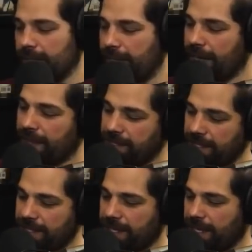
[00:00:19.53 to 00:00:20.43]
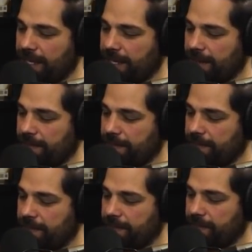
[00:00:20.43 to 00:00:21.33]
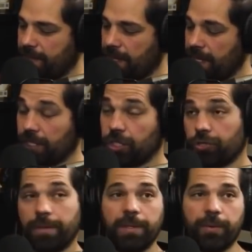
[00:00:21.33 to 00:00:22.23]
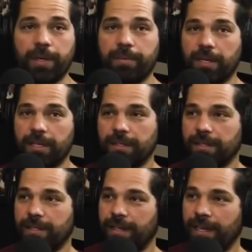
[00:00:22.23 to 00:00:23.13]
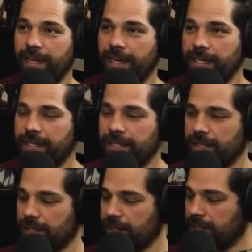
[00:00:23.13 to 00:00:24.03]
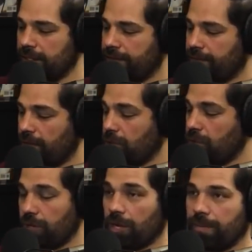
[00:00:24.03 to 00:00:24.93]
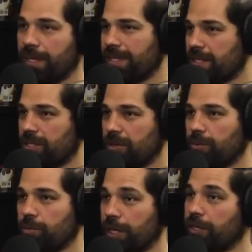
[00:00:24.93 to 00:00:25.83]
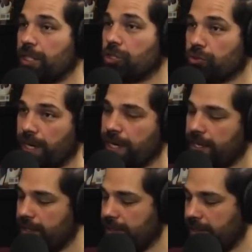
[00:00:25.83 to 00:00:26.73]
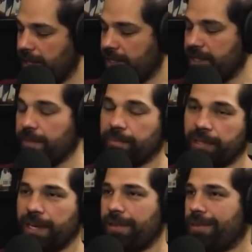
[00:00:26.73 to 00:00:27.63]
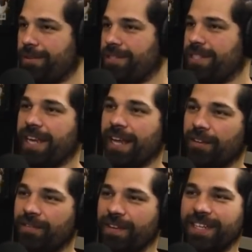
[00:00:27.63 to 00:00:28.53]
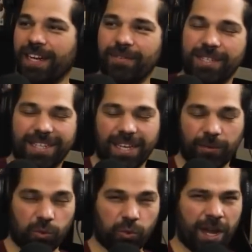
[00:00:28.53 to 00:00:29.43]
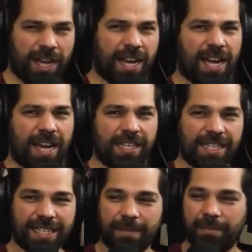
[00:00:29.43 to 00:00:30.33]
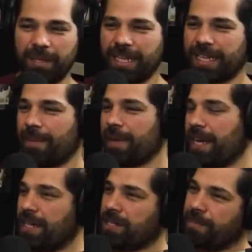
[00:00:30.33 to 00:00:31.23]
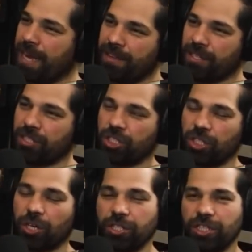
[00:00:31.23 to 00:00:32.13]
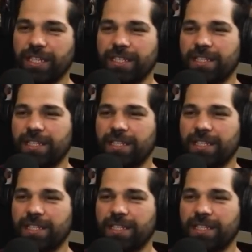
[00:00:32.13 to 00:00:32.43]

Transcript: Yeah, this is an extremely rare book. And it's, for those who know, because it's so rarely traded, it's the bloodthirsty elephant cover. He's got red eyes. He's got blood coming out of his mouth. He's charging